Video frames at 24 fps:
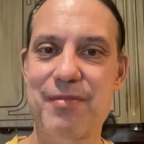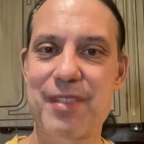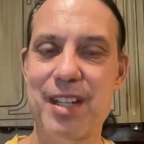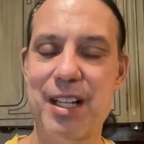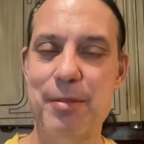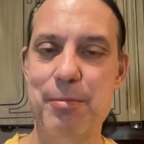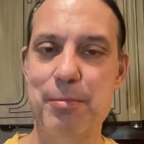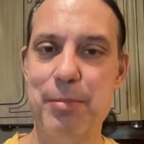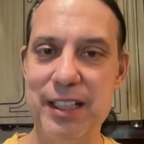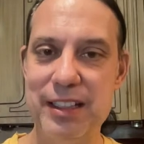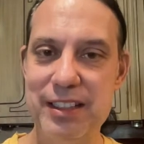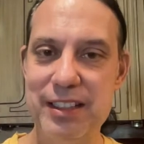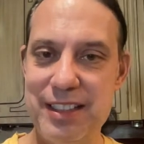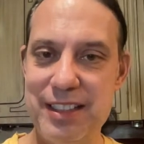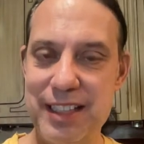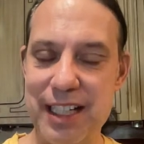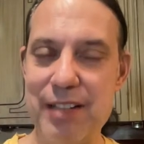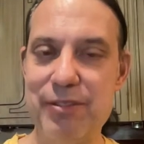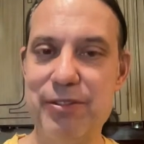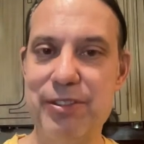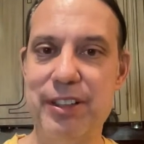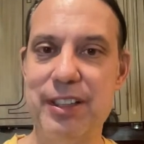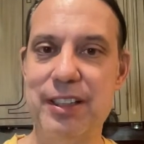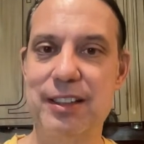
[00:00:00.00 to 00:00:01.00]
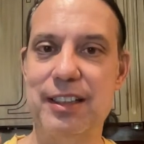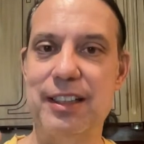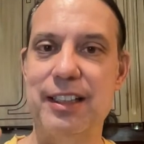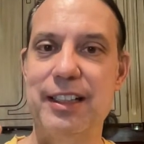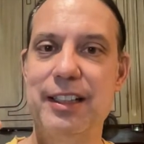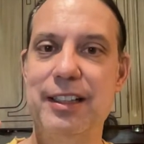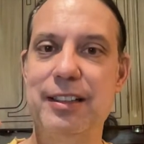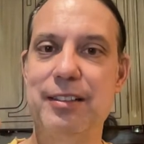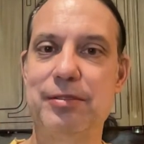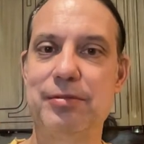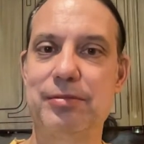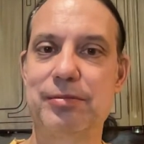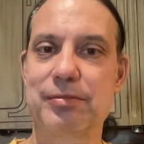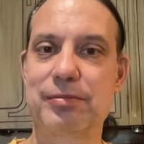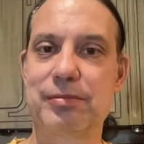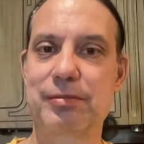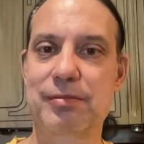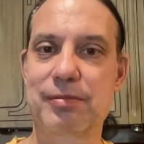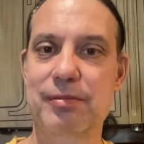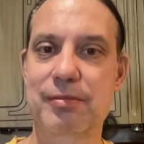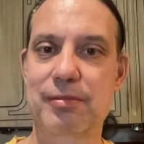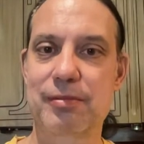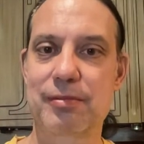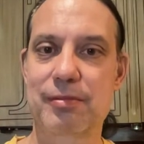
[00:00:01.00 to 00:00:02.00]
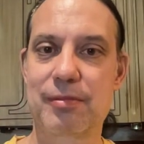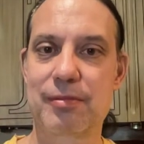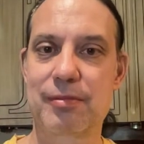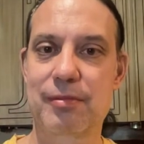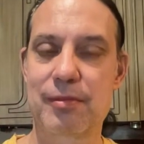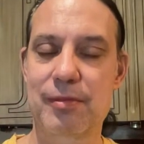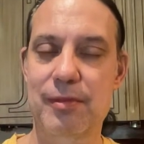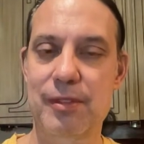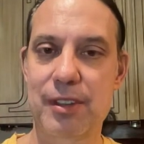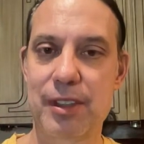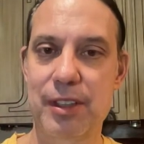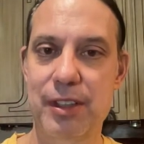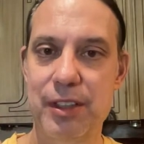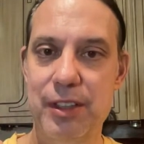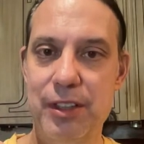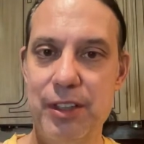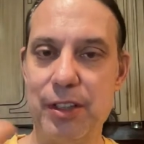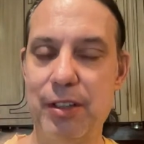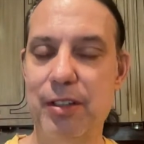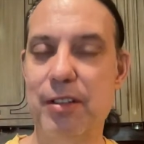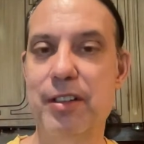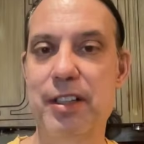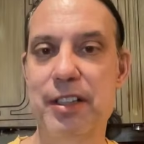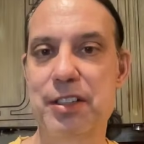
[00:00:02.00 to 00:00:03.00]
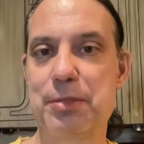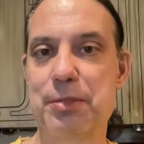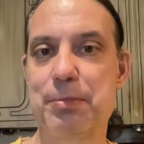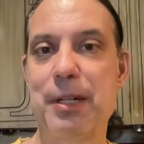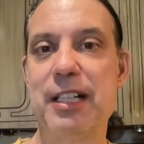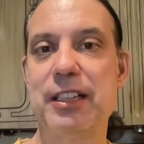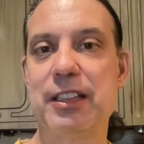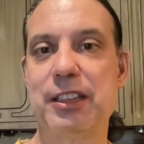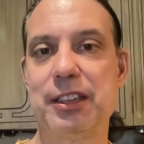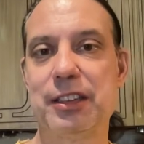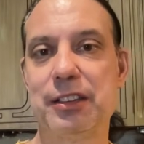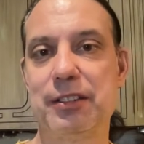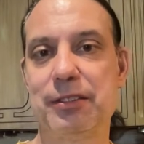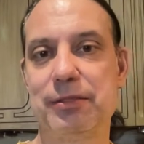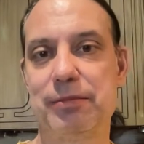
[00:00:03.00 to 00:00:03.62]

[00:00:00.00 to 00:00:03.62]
But definitely your own expression,